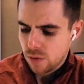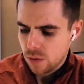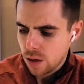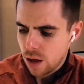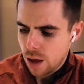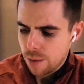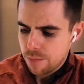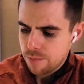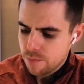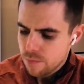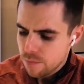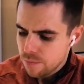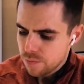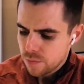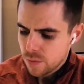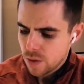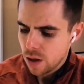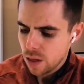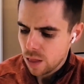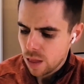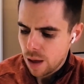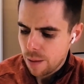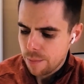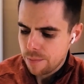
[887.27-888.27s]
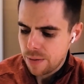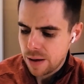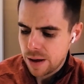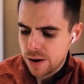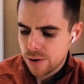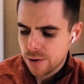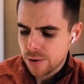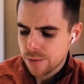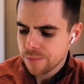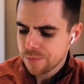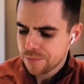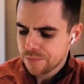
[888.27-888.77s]
lot
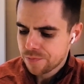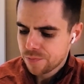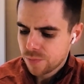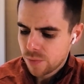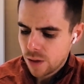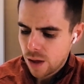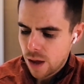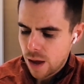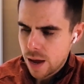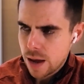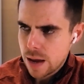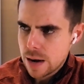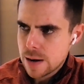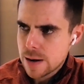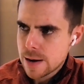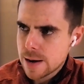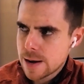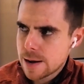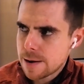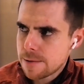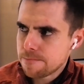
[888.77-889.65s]
better. And